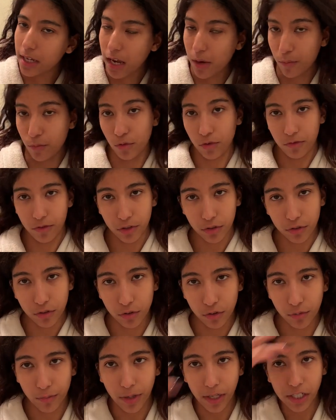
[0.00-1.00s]
I move
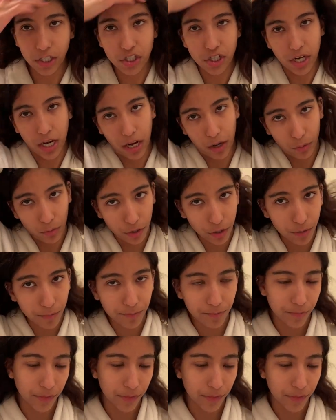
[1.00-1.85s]
into my shower